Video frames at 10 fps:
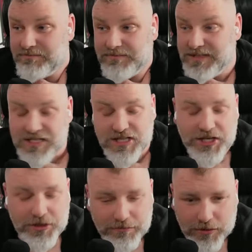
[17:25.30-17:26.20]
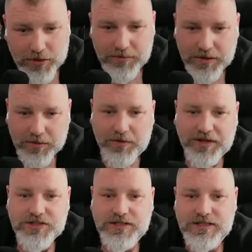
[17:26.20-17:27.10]
dislike you for coming and
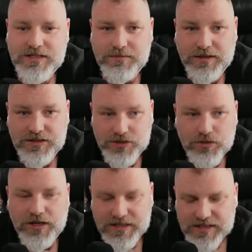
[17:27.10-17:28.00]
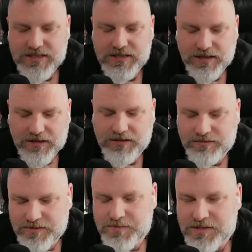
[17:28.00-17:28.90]
watch this, because you guys,
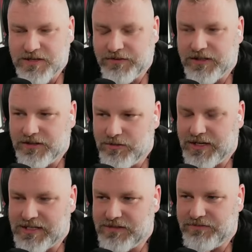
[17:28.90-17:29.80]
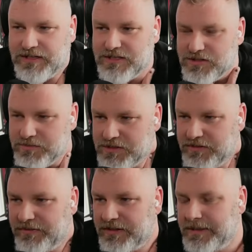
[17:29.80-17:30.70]
specifically Newcastle fans or
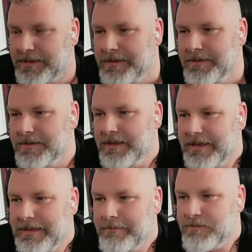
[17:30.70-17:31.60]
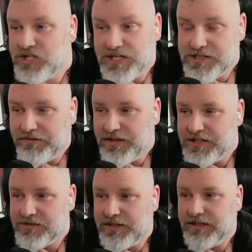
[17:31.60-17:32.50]
specifically Chelsea fans
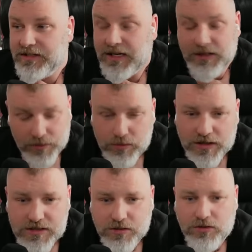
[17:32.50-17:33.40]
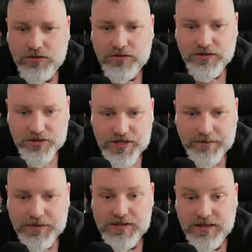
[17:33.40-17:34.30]
or anything like that, you guys go to the
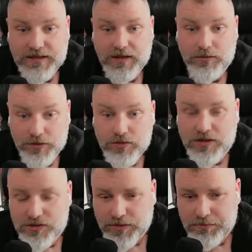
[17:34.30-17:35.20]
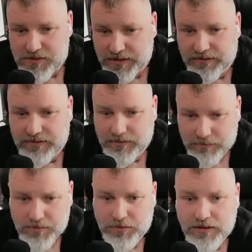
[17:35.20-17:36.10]
Champions League now and you guys represent the
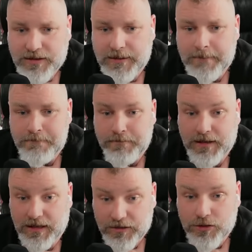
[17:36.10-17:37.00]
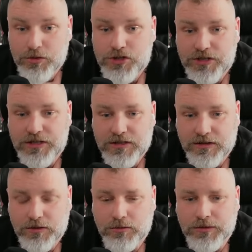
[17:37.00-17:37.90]
Premier League and do what you need to do